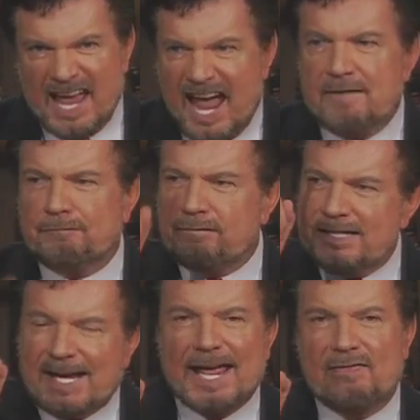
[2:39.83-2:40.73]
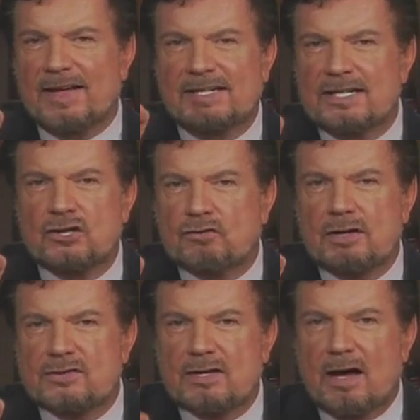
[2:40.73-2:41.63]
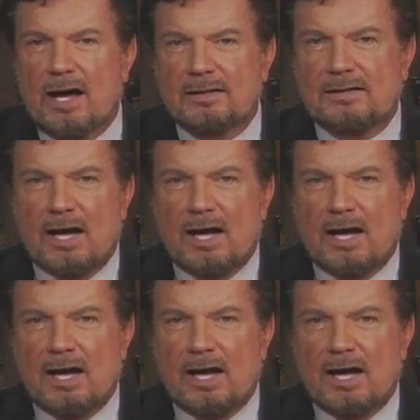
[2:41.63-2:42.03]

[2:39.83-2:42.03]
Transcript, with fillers: Every day they didn't trust God,